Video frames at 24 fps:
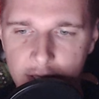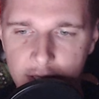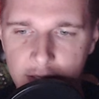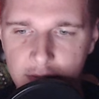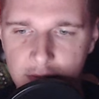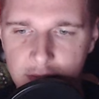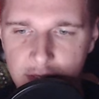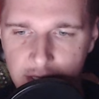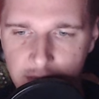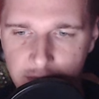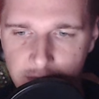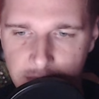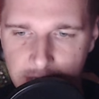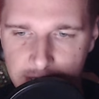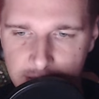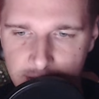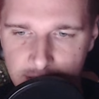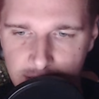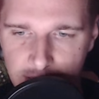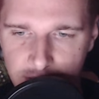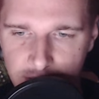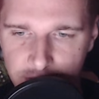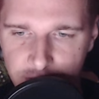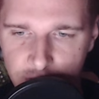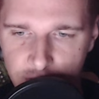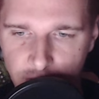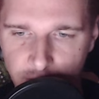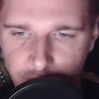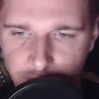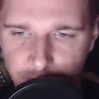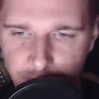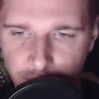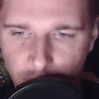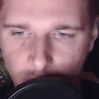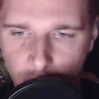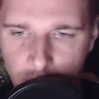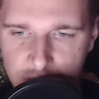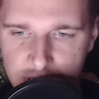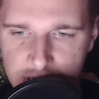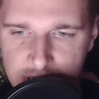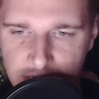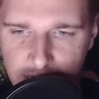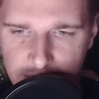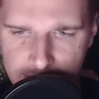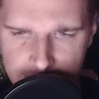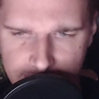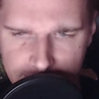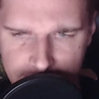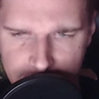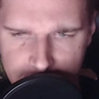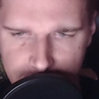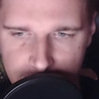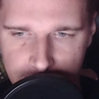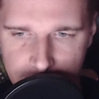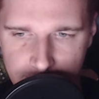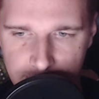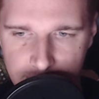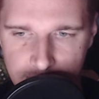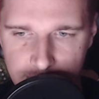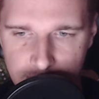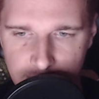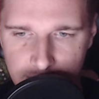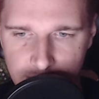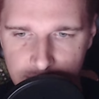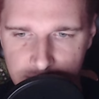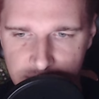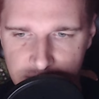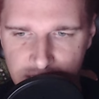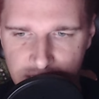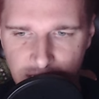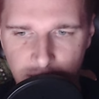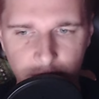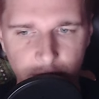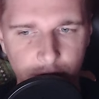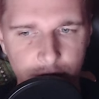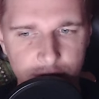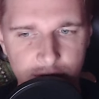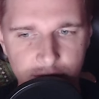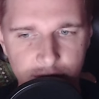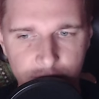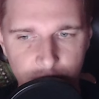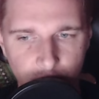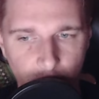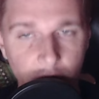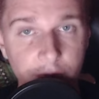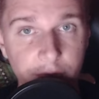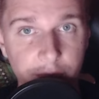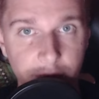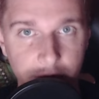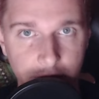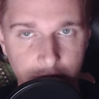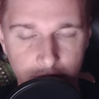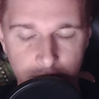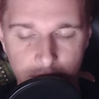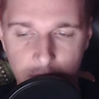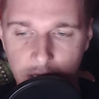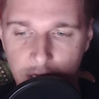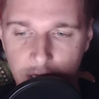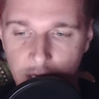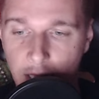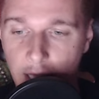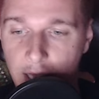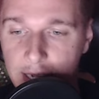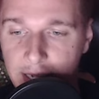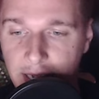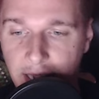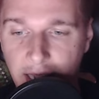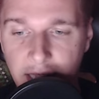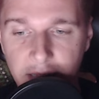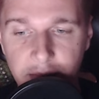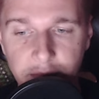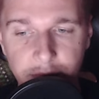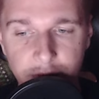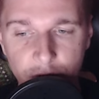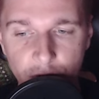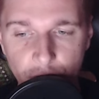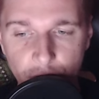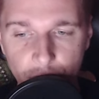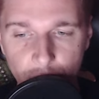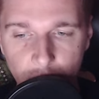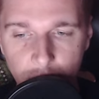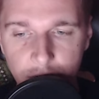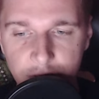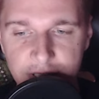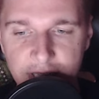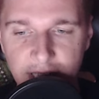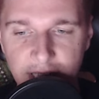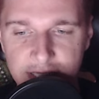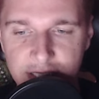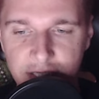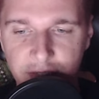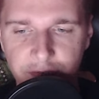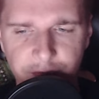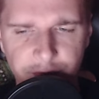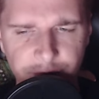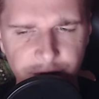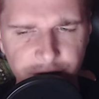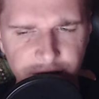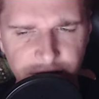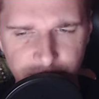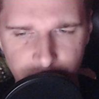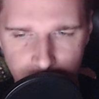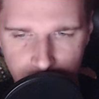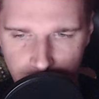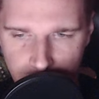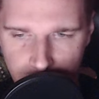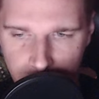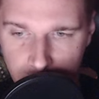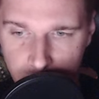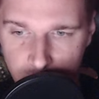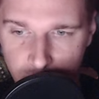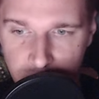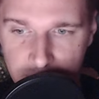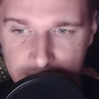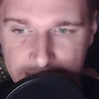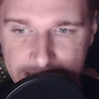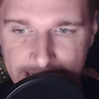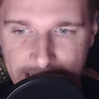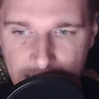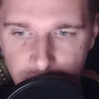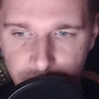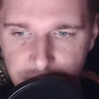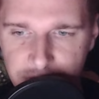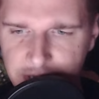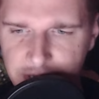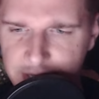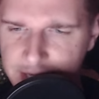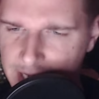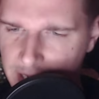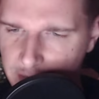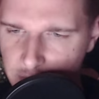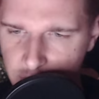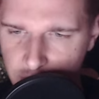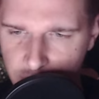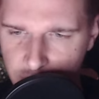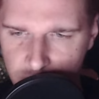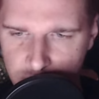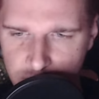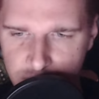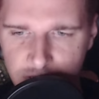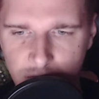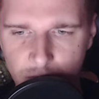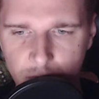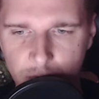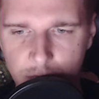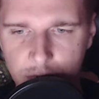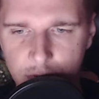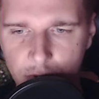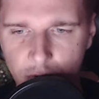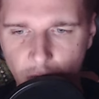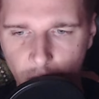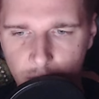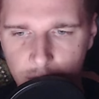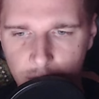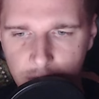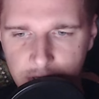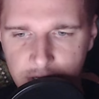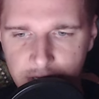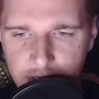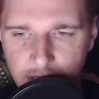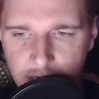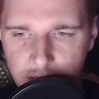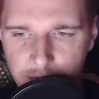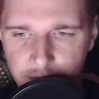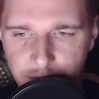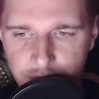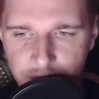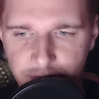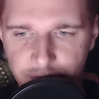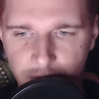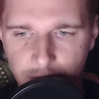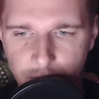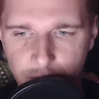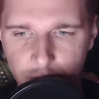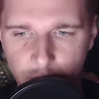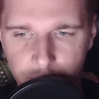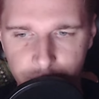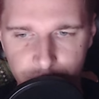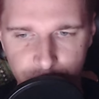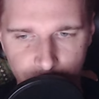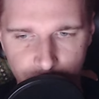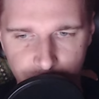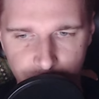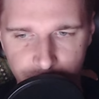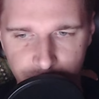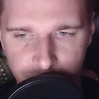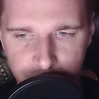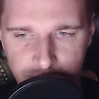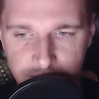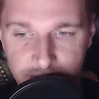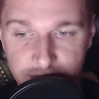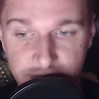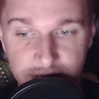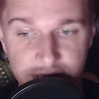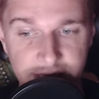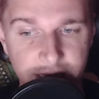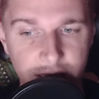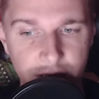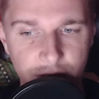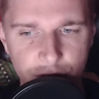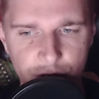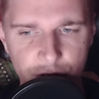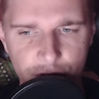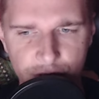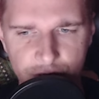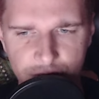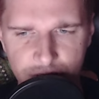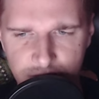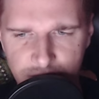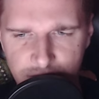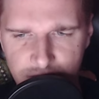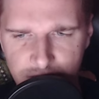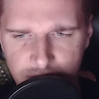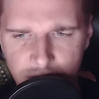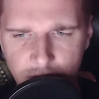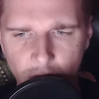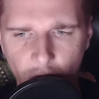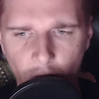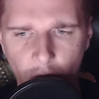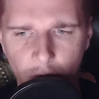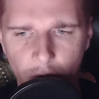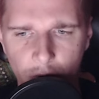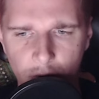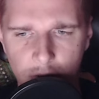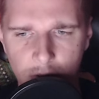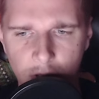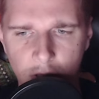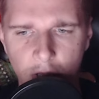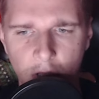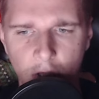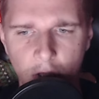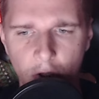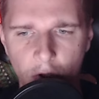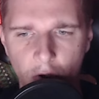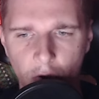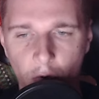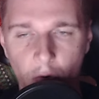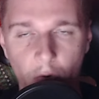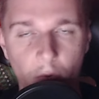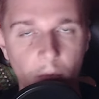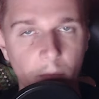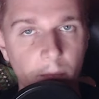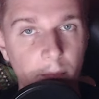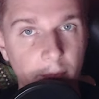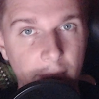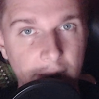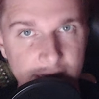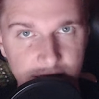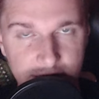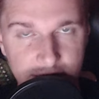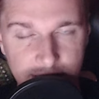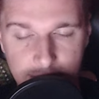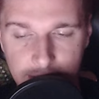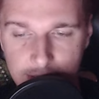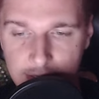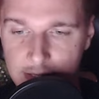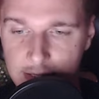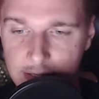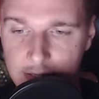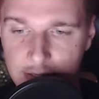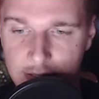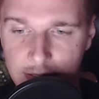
dimethyl sulfoxide, somebody told me, can be used as a vehicle to carry chemicals that would normally not be very observant. THC oil or mescaline.